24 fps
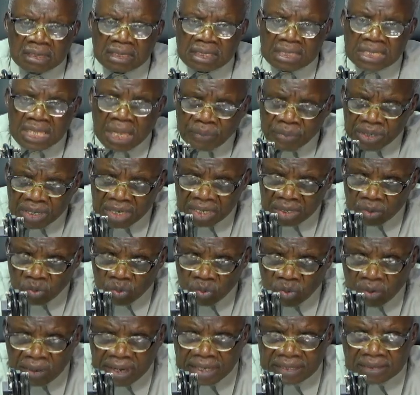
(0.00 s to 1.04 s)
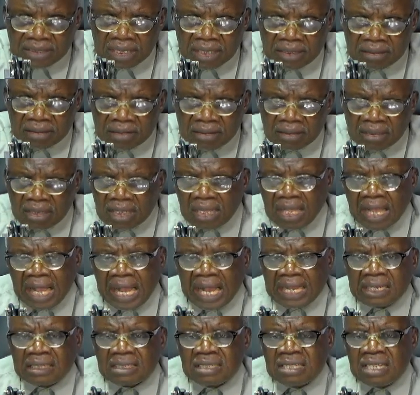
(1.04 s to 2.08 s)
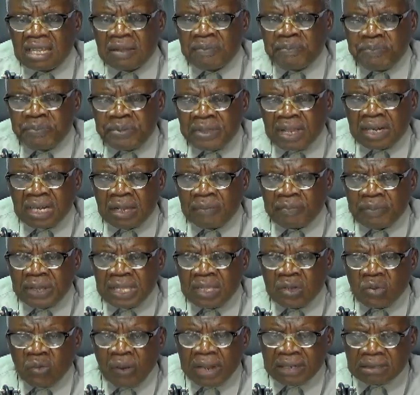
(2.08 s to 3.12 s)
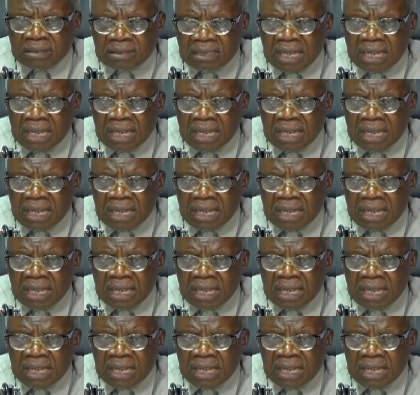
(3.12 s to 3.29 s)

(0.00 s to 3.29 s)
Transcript: Yamina no Casano. I dear beer be you are